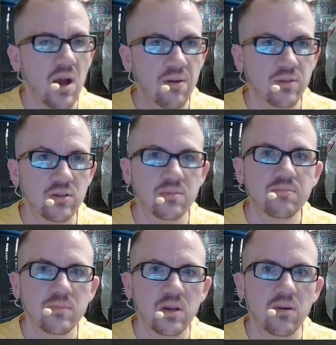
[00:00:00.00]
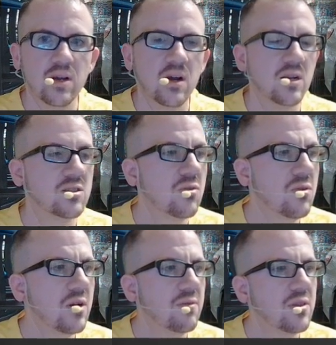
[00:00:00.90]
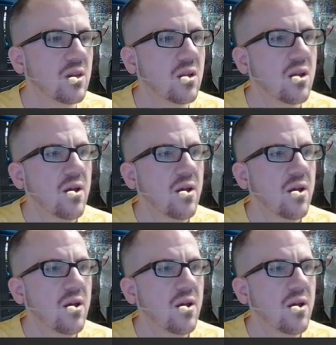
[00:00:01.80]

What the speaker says: after I got out of school and everything,